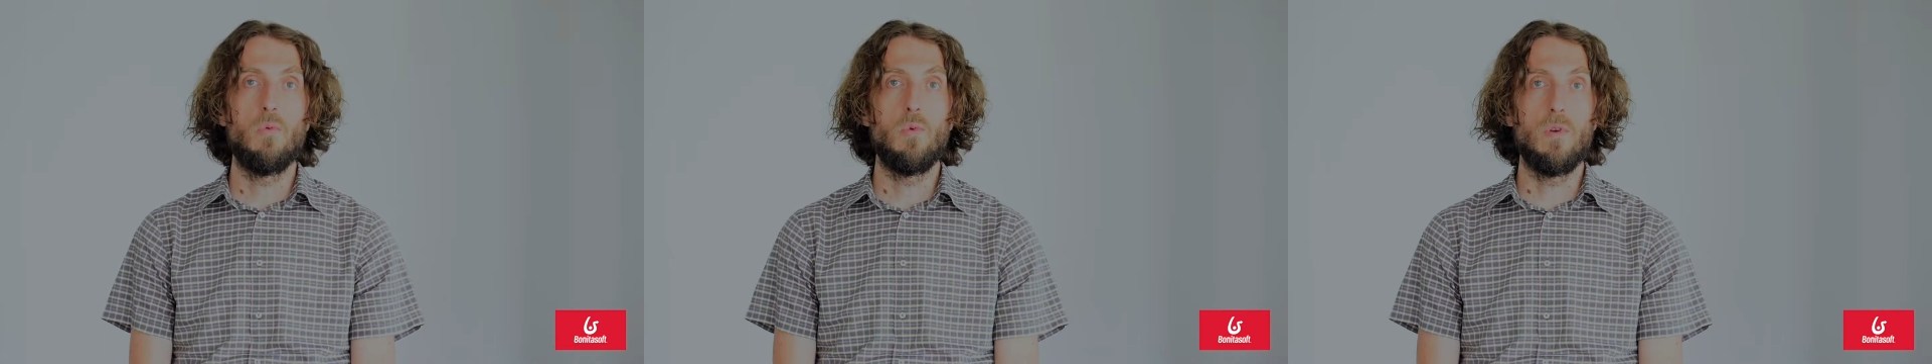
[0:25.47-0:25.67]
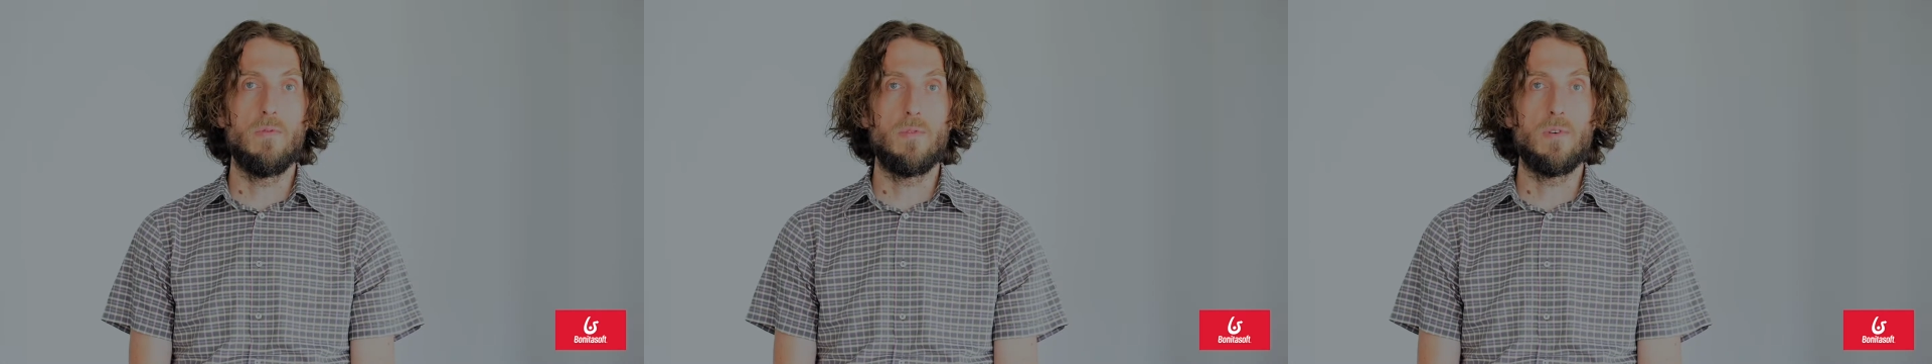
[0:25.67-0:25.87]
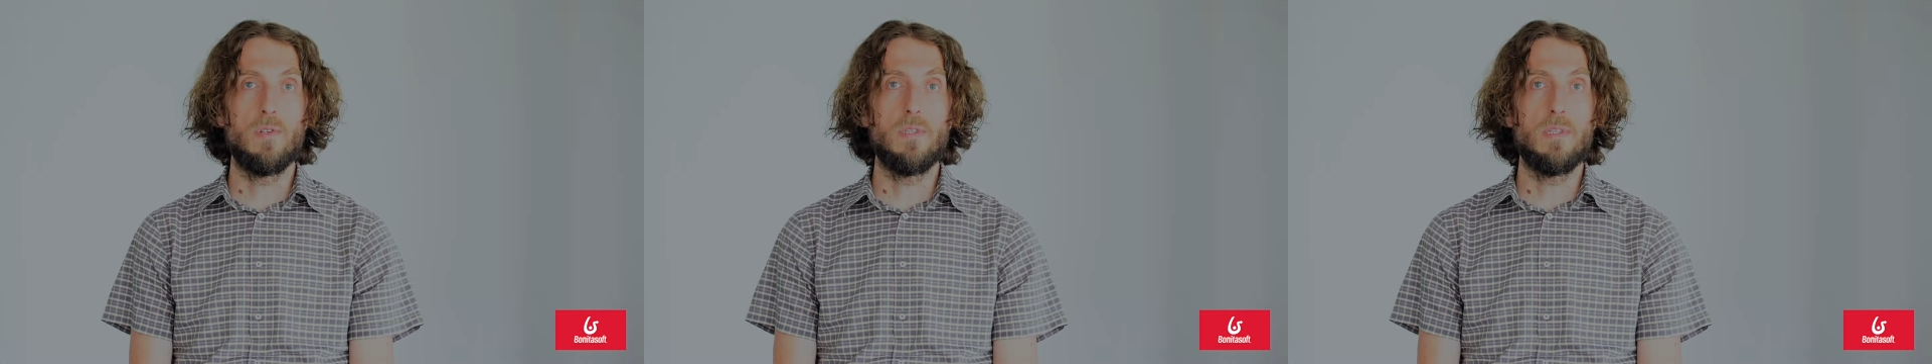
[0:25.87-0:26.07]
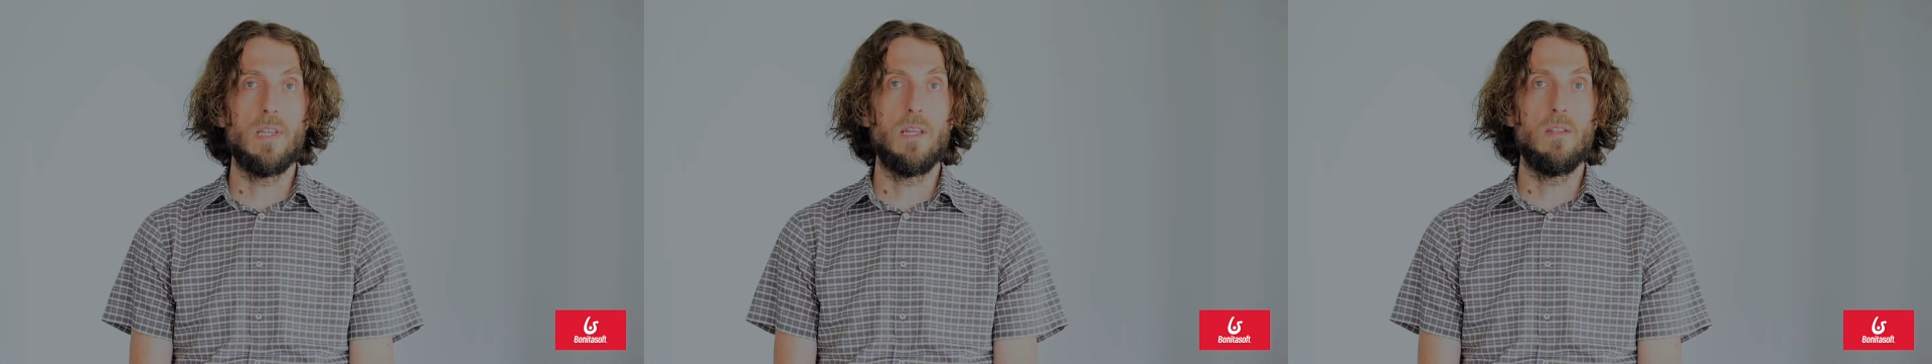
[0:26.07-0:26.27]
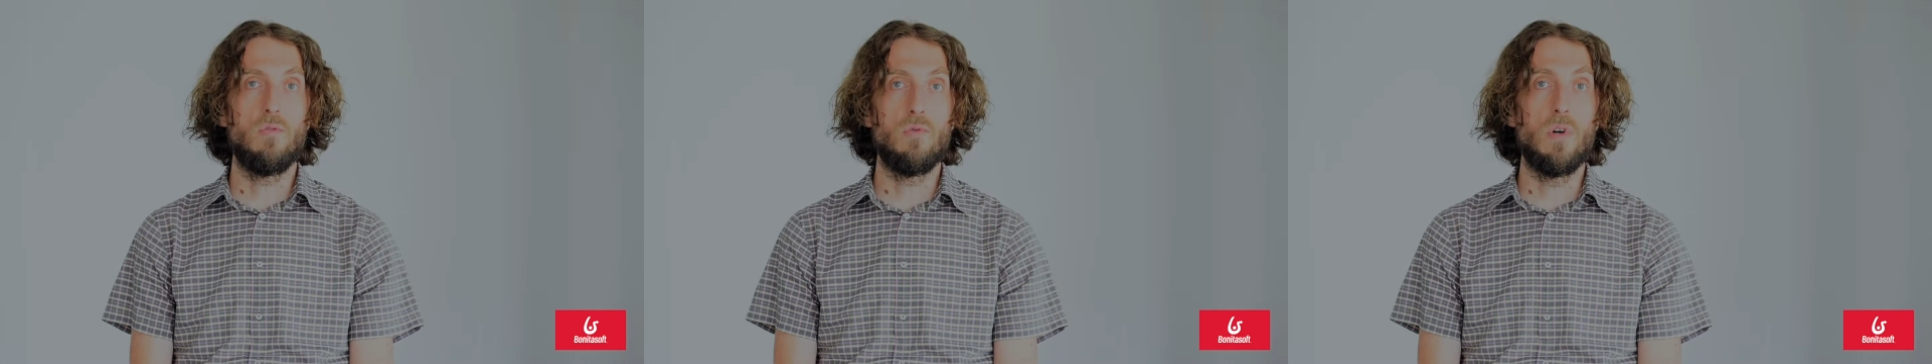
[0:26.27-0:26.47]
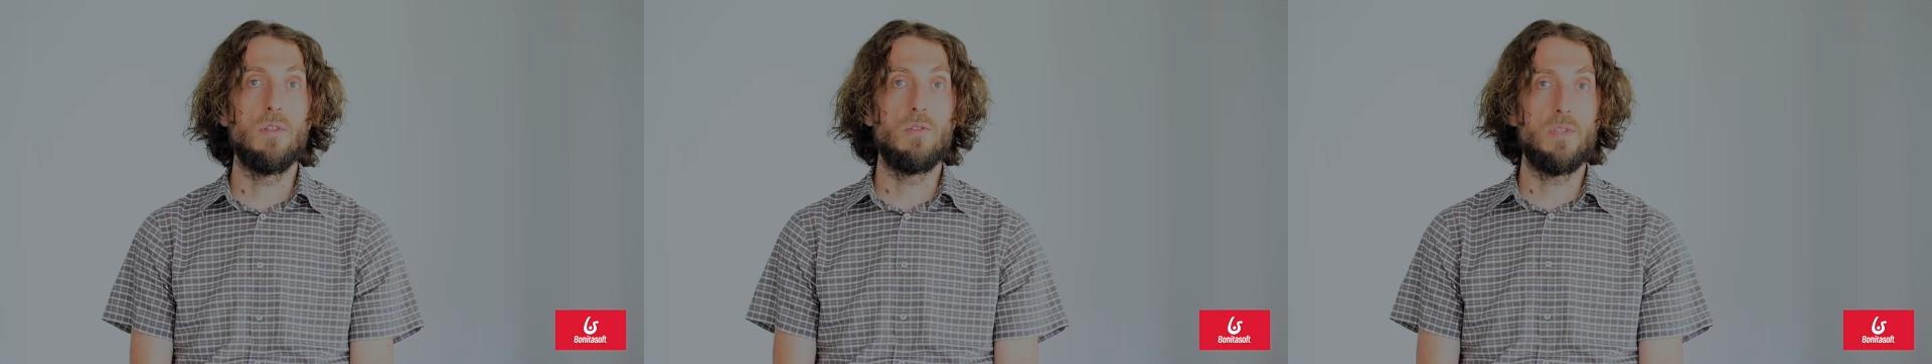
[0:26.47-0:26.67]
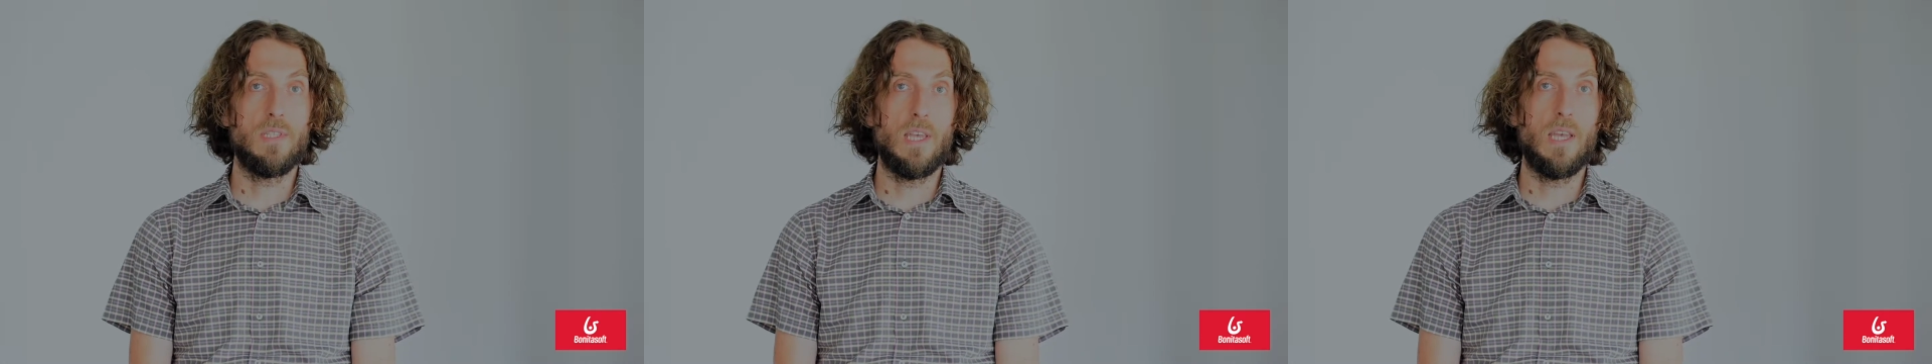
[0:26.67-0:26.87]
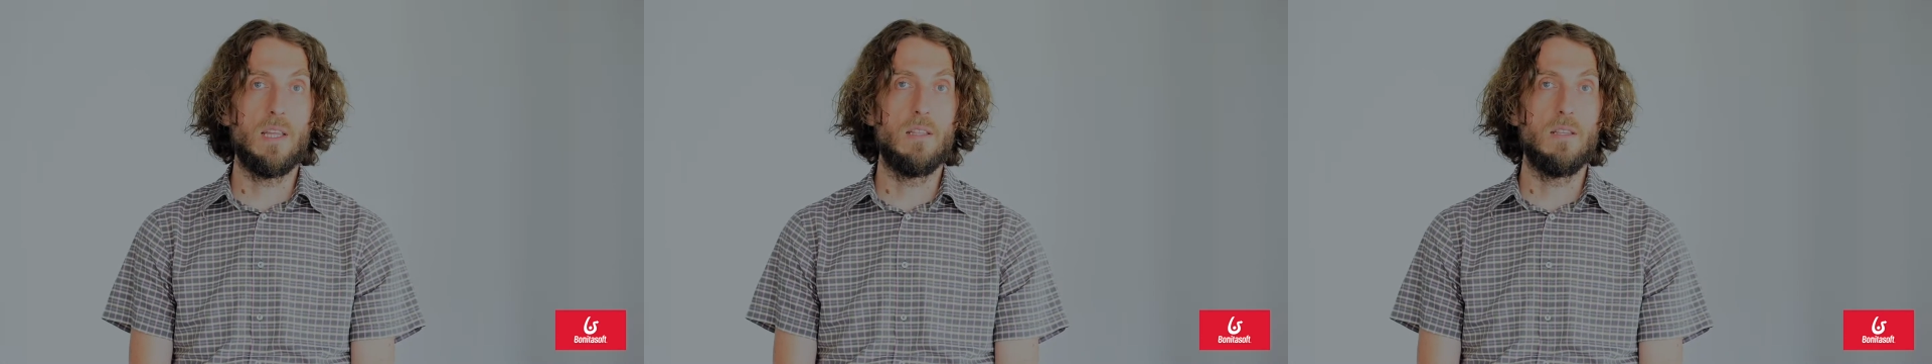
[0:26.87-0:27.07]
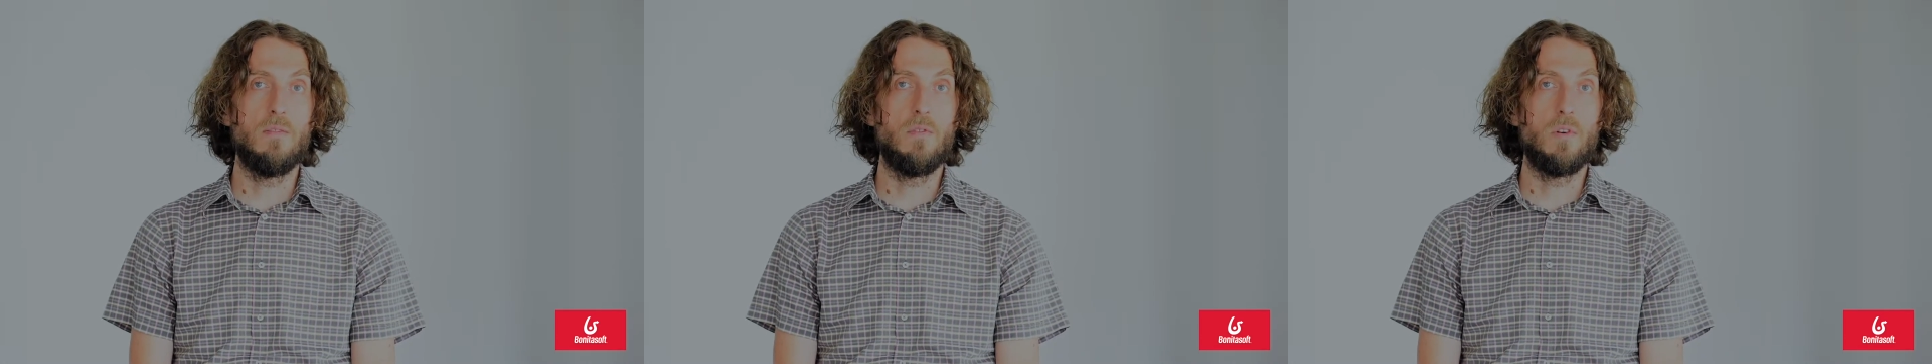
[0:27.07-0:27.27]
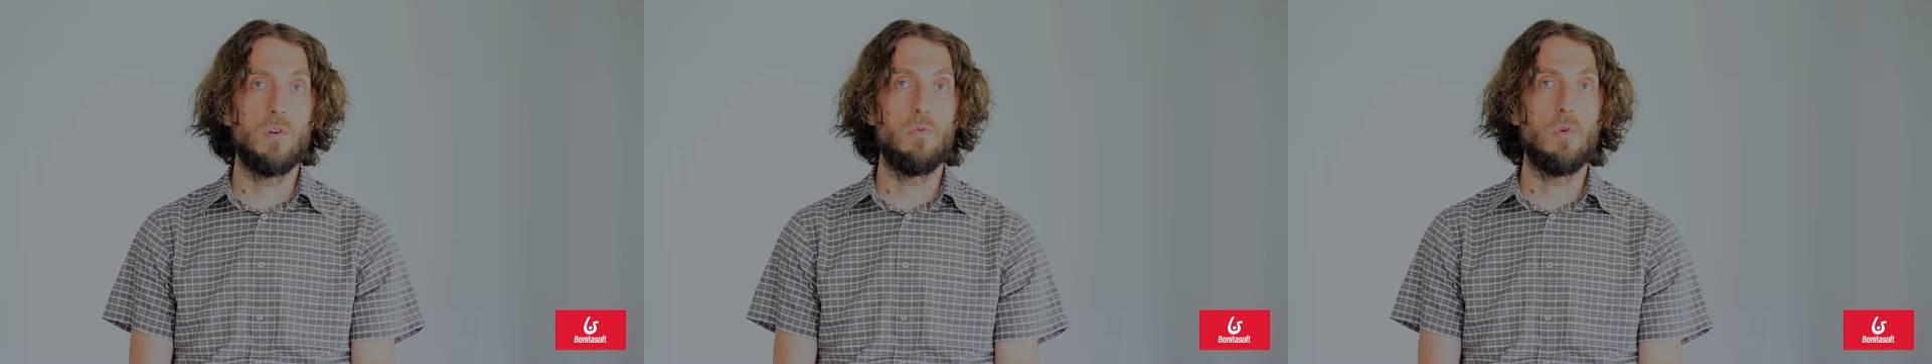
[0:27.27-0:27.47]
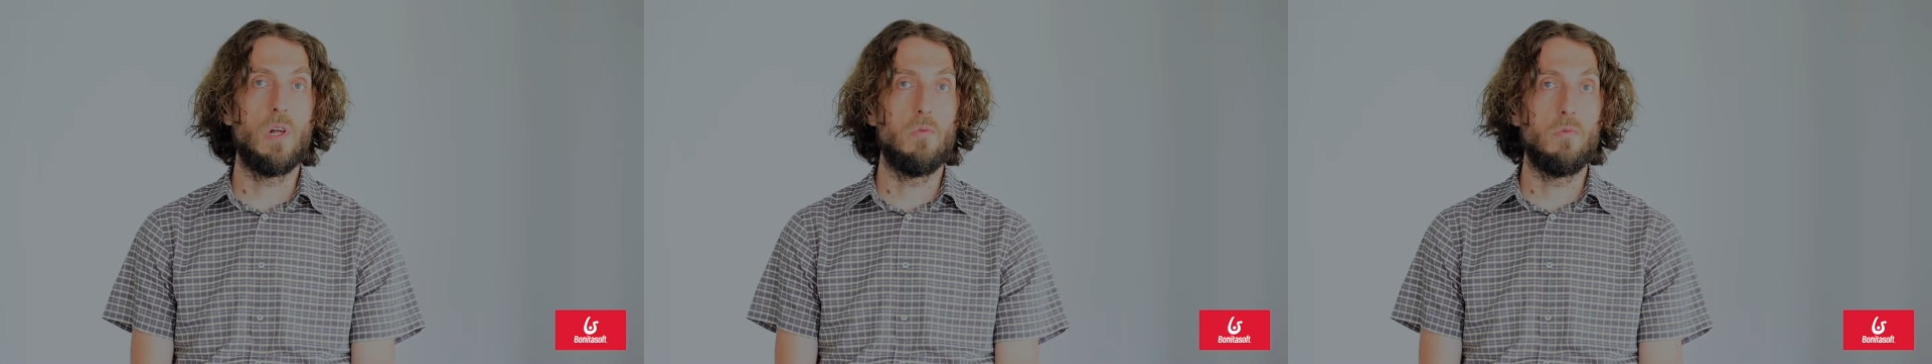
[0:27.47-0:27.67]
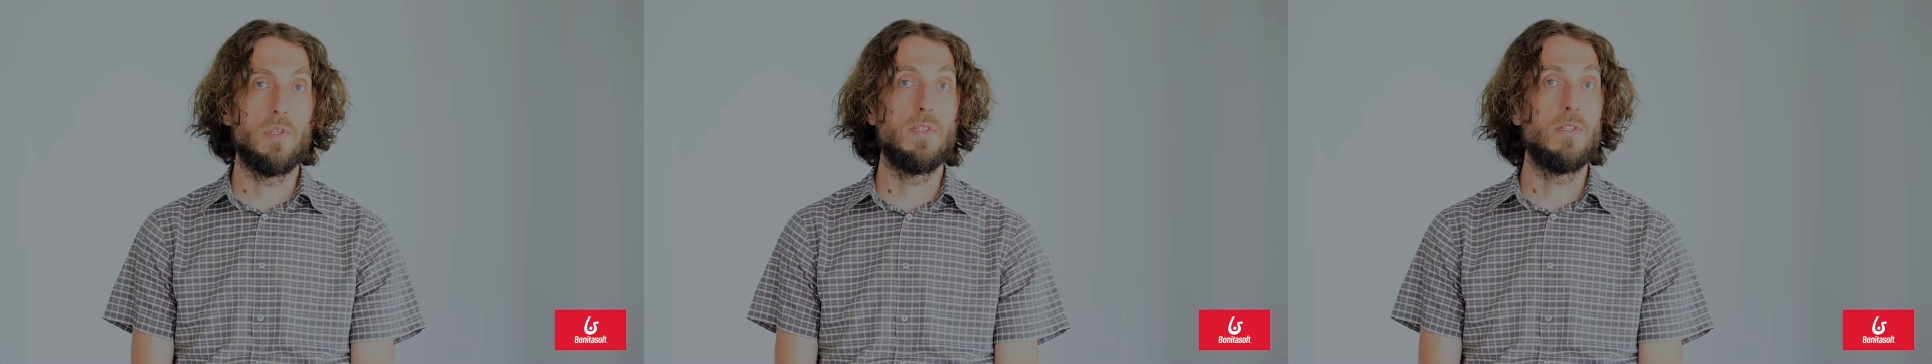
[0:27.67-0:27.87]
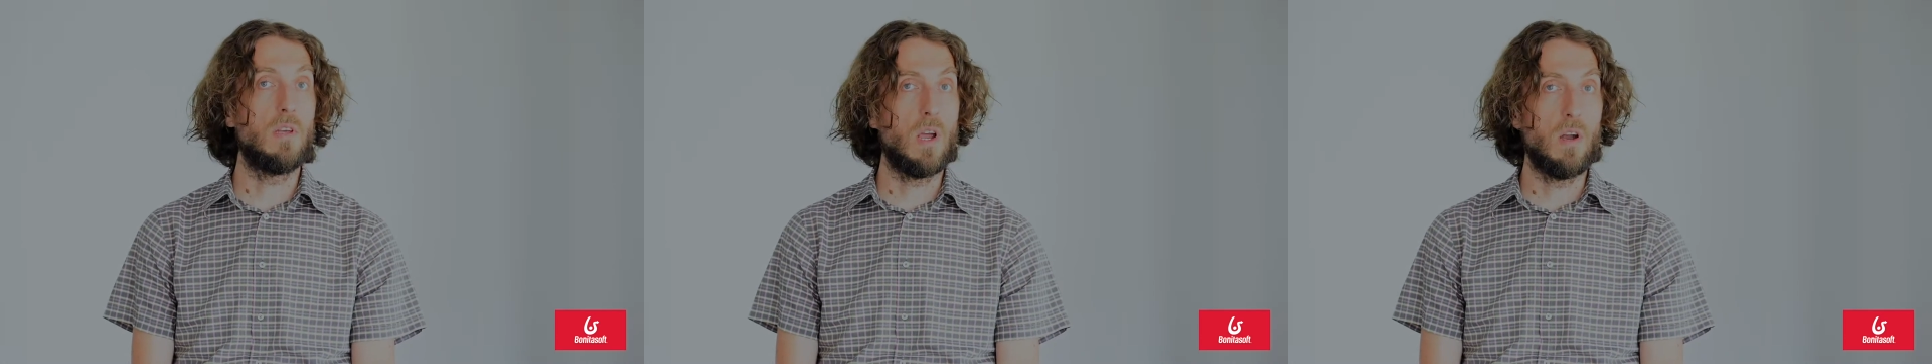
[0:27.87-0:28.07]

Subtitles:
We first tend to understand very well what's the